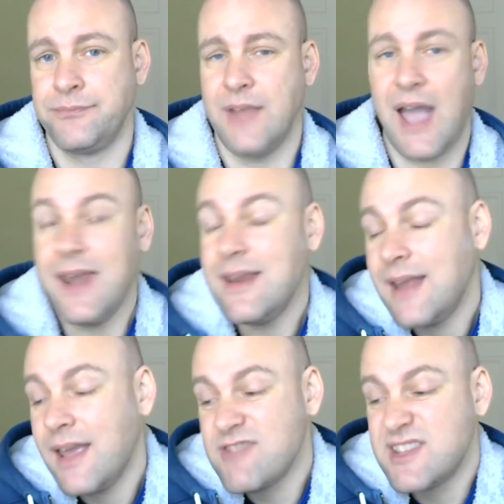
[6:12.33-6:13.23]
I didn't
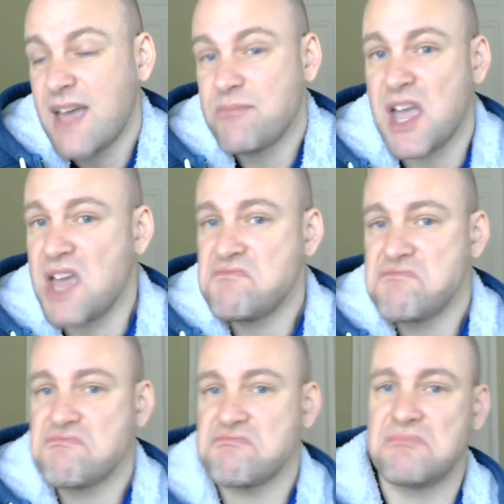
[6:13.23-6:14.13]
have it that bad.
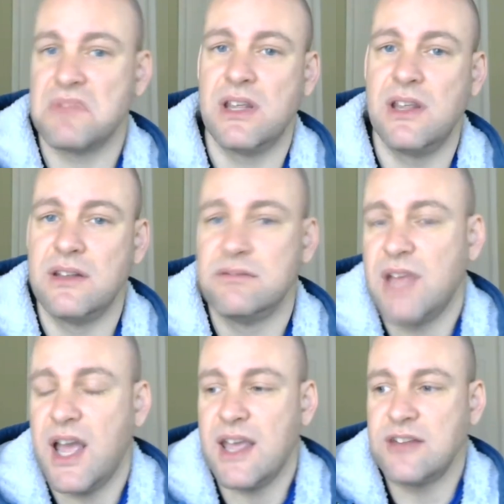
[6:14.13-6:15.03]

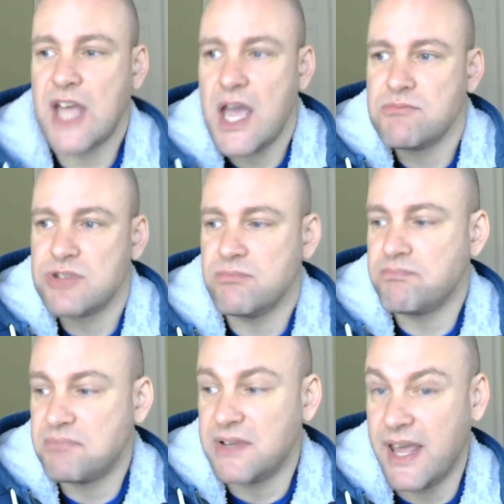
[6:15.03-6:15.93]
I had time to
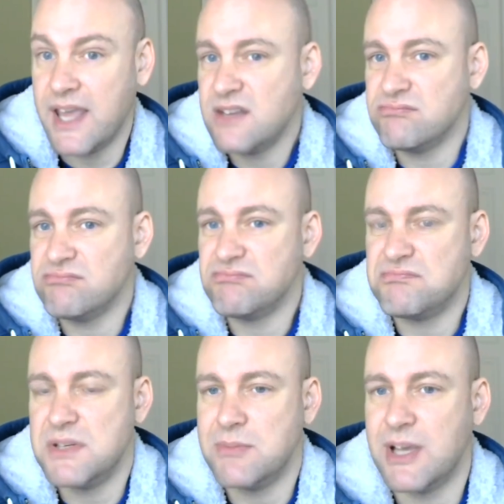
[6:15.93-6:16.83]
play and
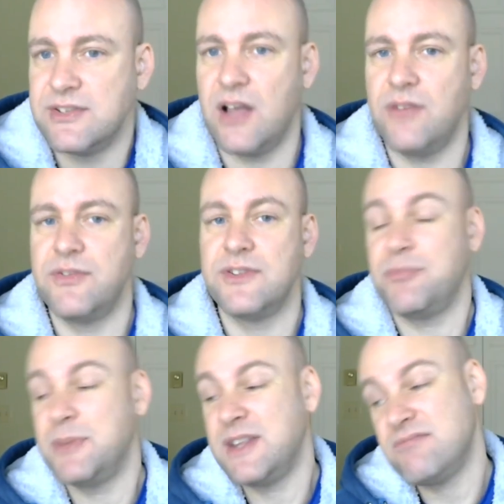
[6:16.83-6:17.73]
be myself and stuff,
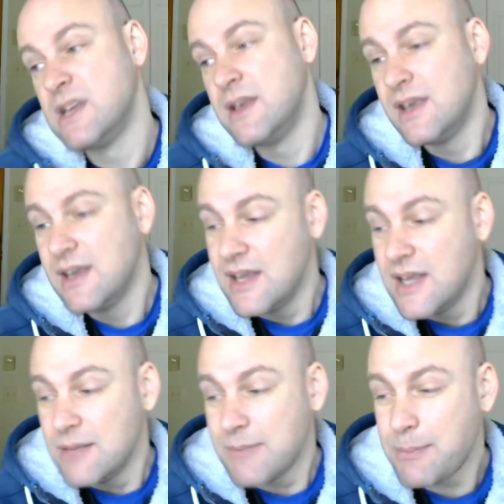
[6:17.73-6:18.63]
but then
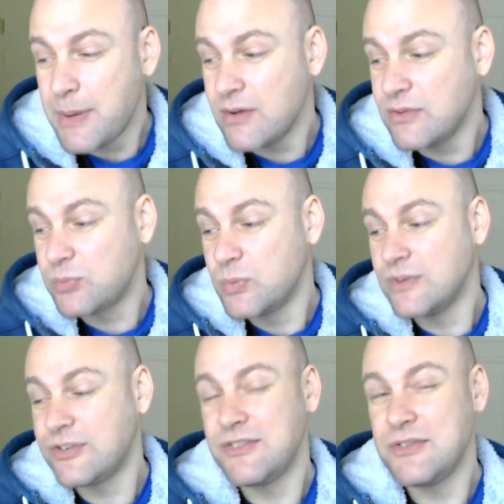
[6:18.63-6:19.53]
my parents
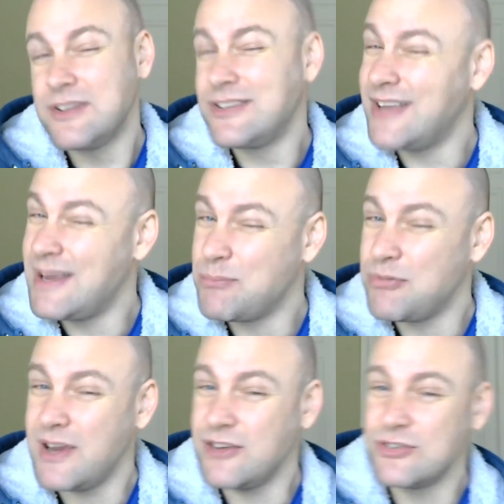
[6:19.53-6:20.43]
weren't under the same
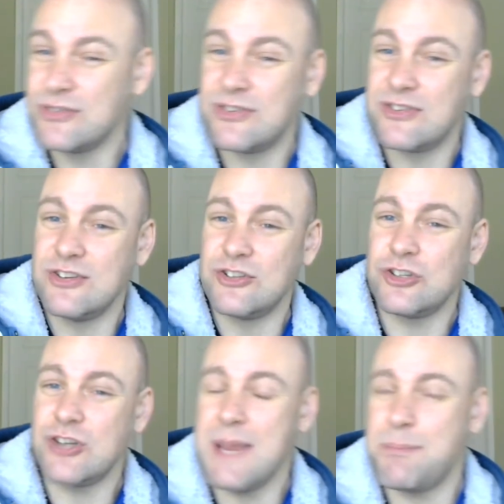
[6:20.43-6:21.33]
pressures to
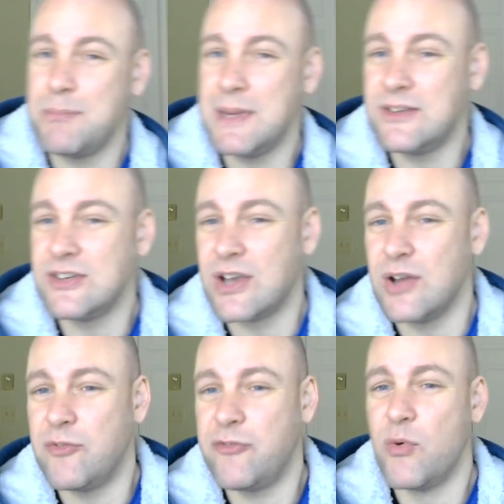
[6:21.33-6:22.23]
shape me to
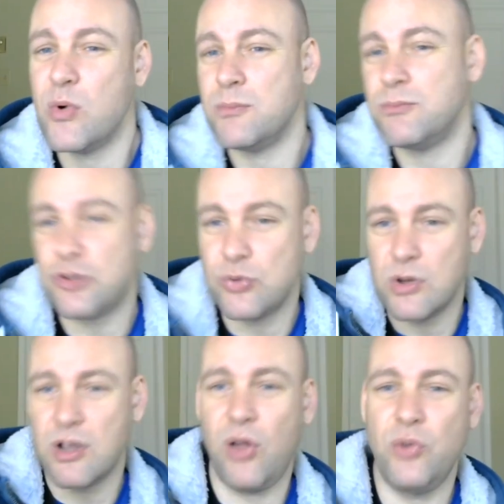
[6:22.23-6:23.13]
conform to a
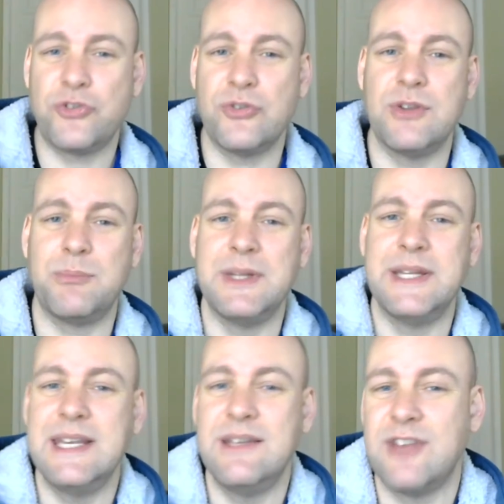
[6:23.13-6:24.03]
culture that
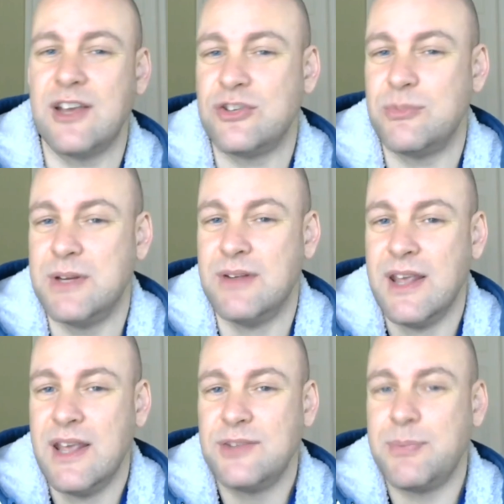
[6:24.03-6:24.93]
believes I should be
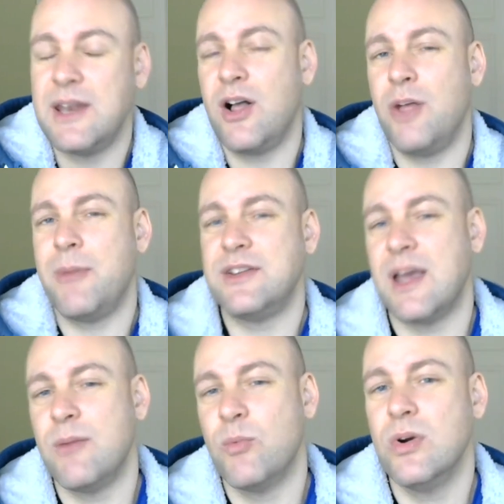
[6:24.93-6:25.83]
spending all my
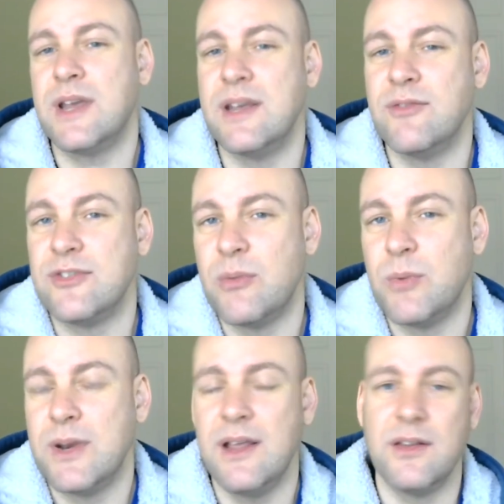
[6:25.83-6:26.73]
time working for
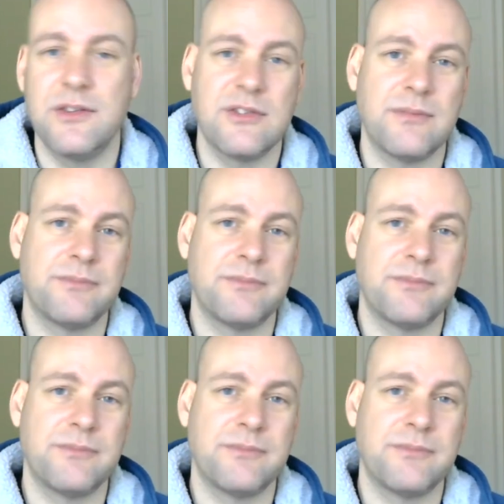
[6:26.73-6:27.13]
someone else.